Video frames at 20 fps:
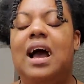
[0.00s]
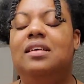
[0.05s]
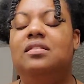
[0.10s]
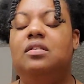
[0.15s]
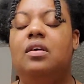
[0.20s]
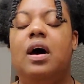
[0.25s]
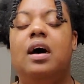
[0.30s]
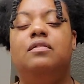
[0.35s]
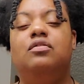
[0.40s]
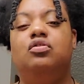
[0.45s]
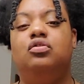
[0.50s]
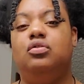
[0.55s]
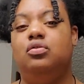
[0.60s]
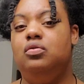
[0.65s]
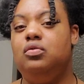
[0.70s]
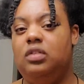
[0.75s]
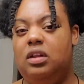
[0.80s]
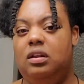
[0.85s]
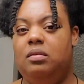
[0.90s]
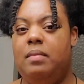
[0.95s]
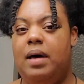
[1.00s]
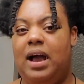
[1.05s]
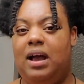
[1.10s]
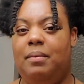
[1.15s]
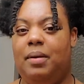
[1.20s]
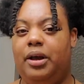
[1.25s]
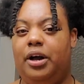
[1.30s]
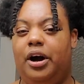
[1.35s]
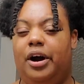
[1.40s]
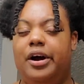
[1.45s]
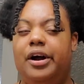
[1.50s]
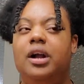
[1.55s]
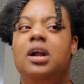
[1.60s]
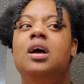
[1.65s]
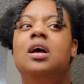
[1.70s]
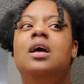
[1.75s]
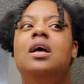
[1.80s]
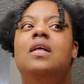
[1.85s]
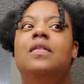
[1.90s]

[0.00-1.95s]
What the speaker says: I still have shoes in the back of my car